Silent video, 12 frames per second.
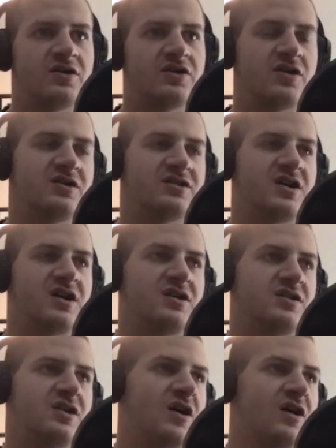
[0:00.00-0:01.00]
Yuri's
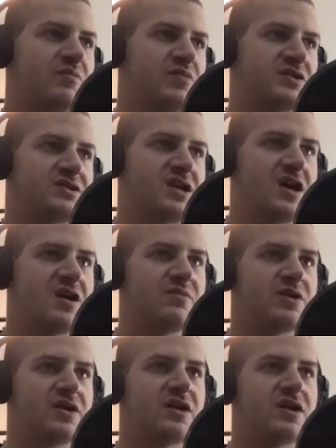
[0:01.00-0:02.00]
not young per se,
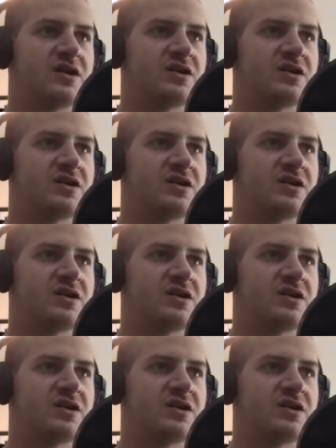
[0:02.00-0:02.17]
but